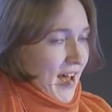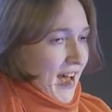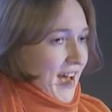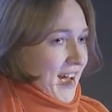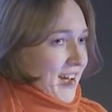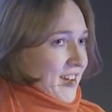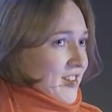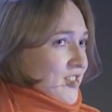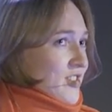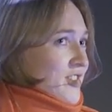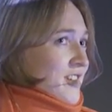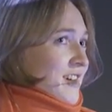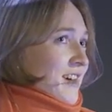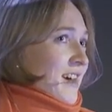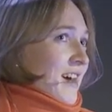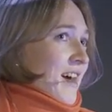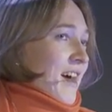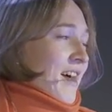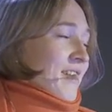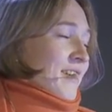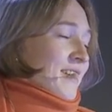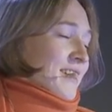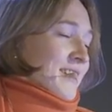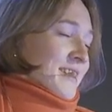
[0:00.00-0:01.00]
And uh,
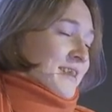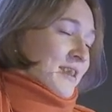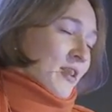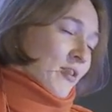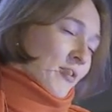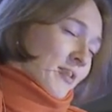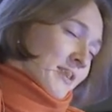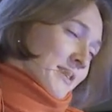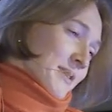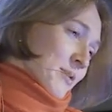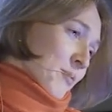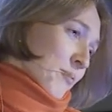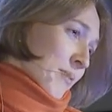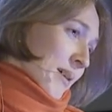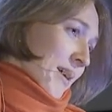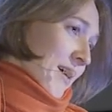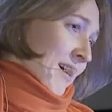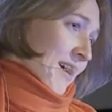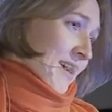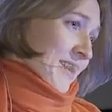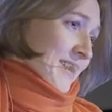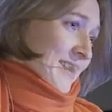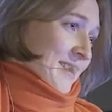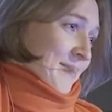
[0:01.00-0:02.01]
there is no easy way
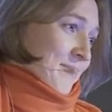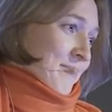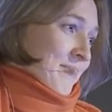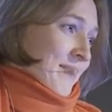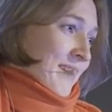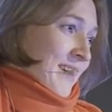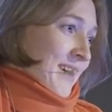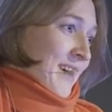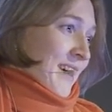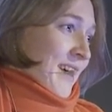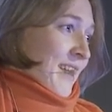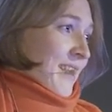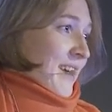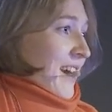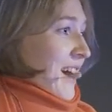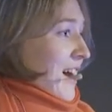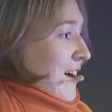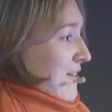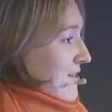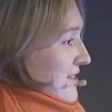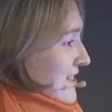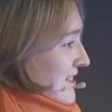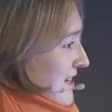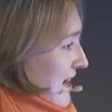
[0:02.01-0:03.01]
either. They
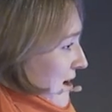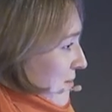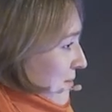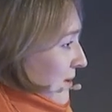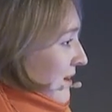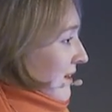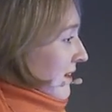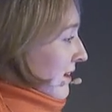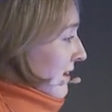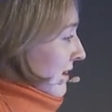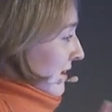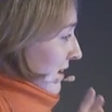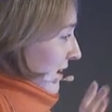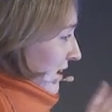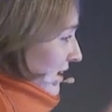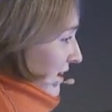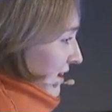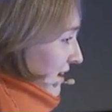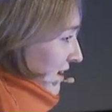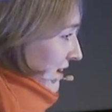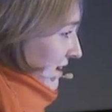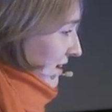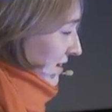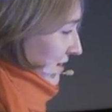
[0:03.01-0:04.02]
have some
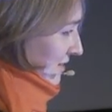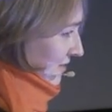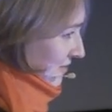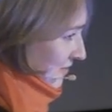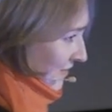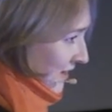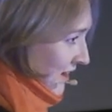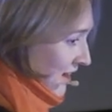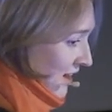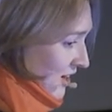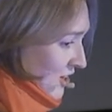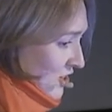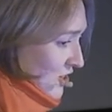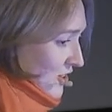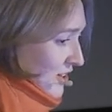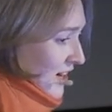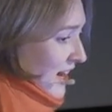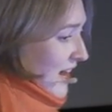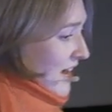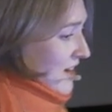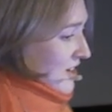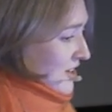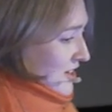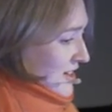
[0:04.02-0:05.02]
uh,
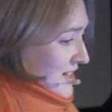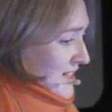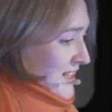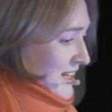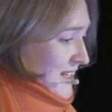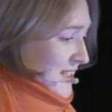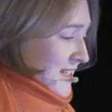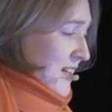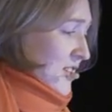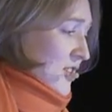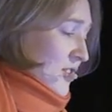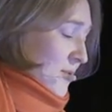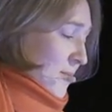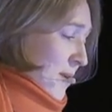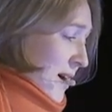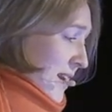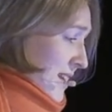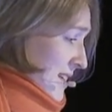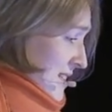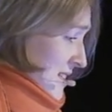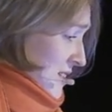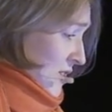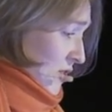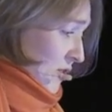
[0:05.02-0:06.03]
iterators, etc. But
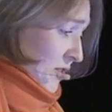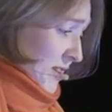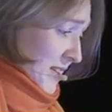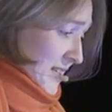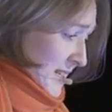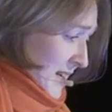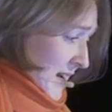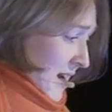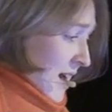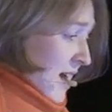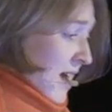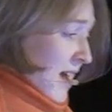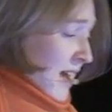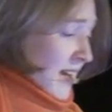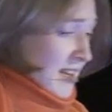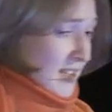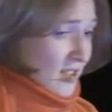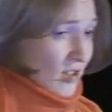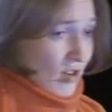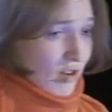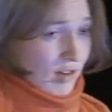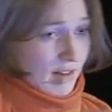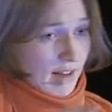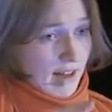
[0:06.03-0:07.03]
it's not easy. It's
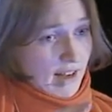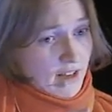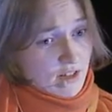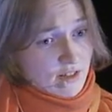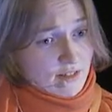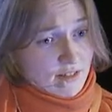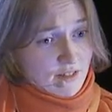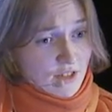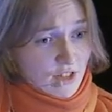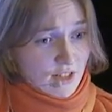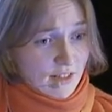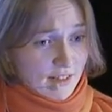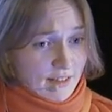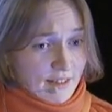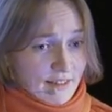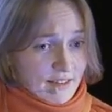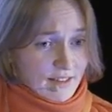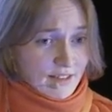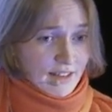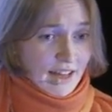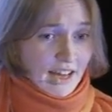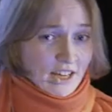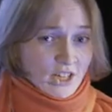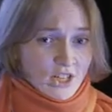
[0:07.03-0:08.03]
not li
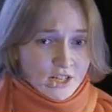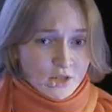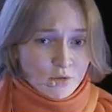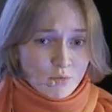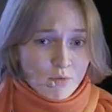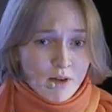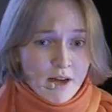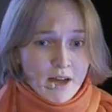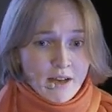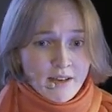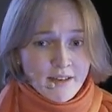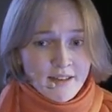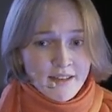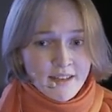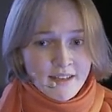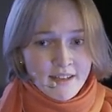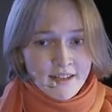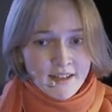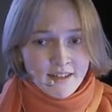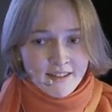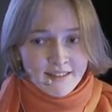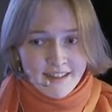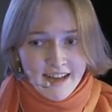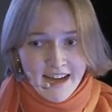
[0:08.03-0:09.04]
like just one
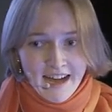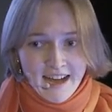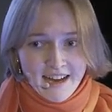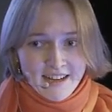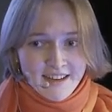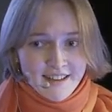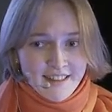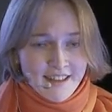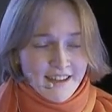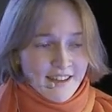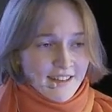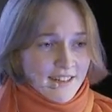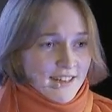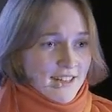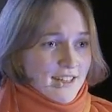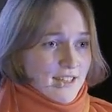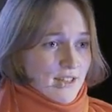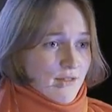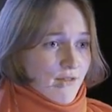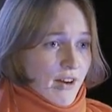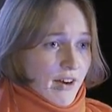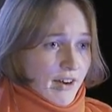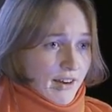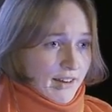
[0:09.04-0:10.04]
line that
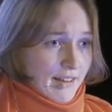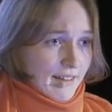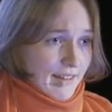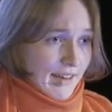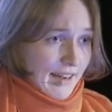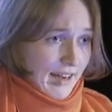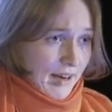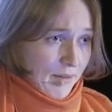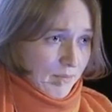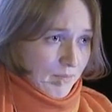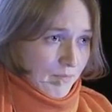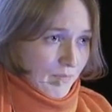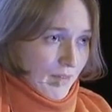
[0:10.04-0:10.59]
it's very clear.